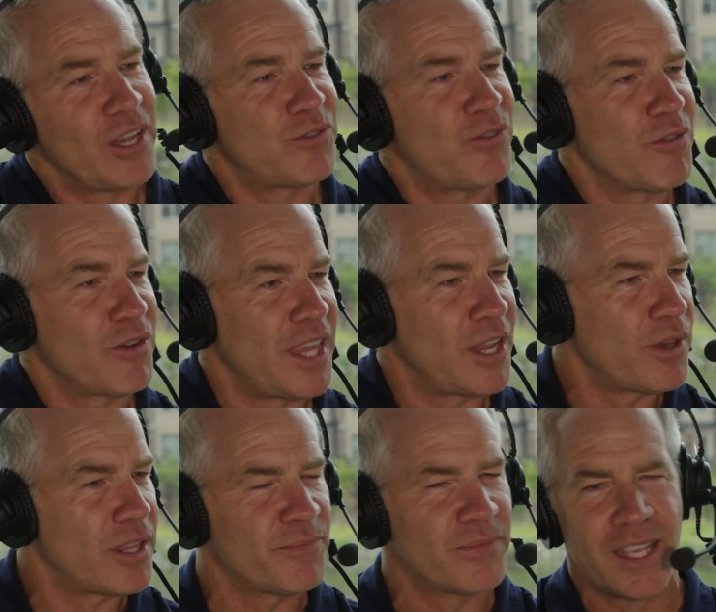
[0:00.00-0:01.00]
his favorite thing
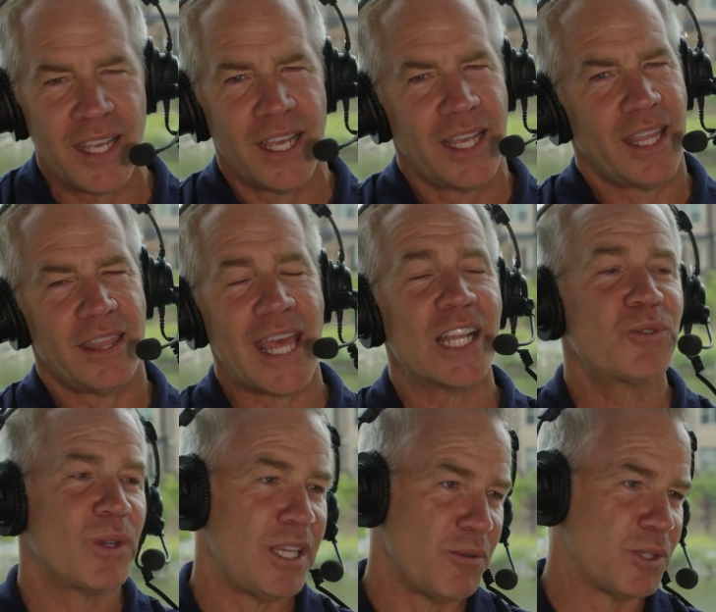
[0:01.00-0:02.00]
with him that's
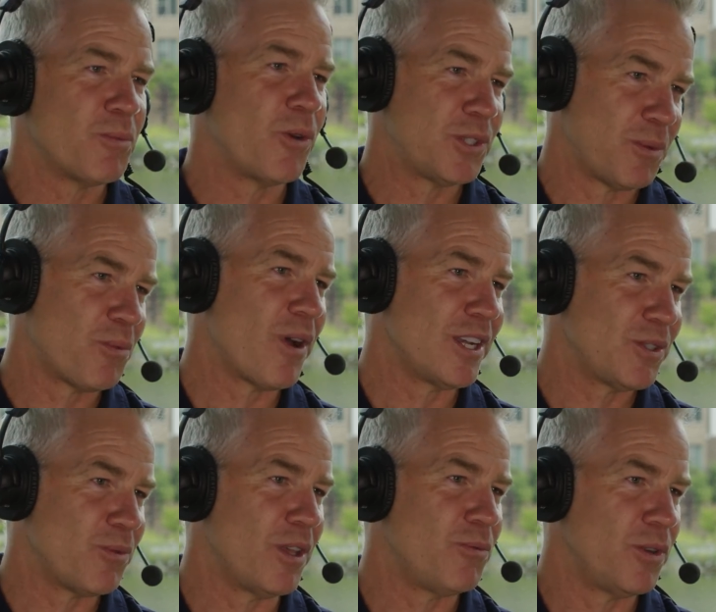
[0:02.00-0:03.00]
what he was most
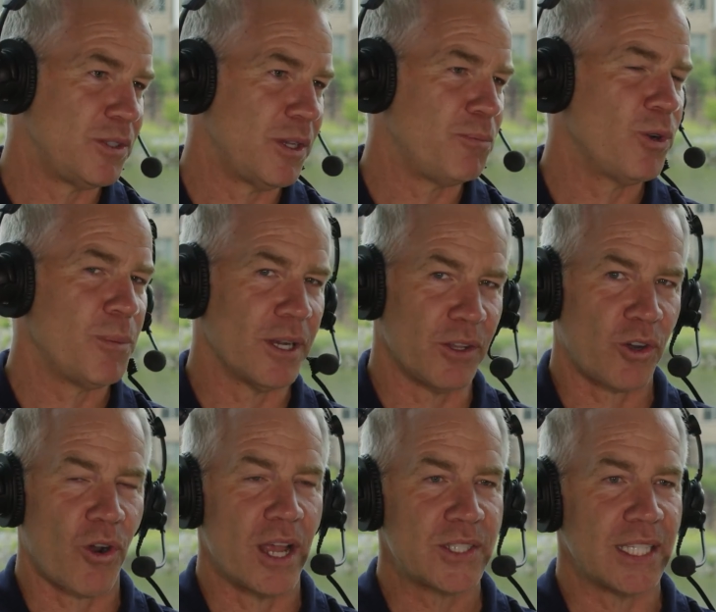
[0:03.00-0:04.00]
impressed with was the Premier
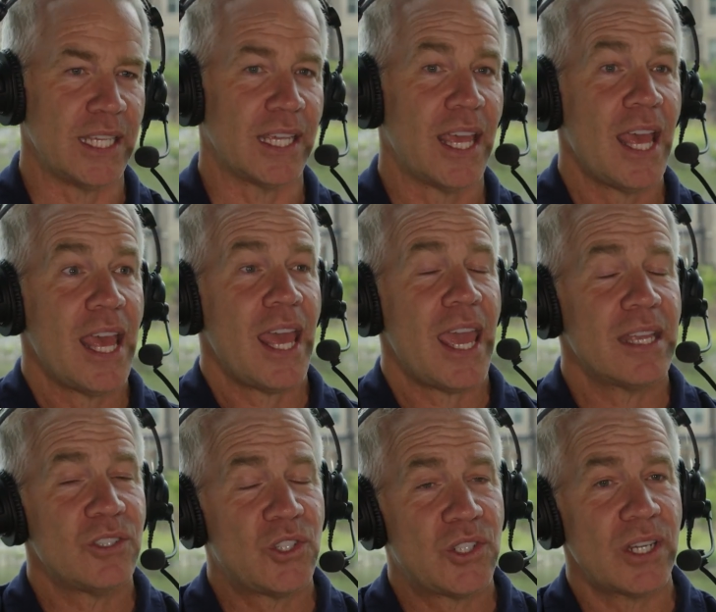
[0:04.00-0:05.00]
Lacrosse League.
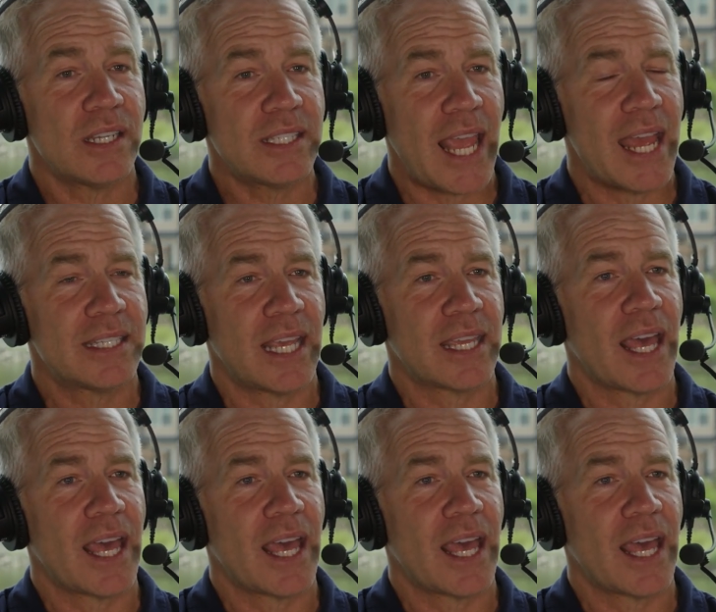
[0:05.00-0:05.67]
And just as I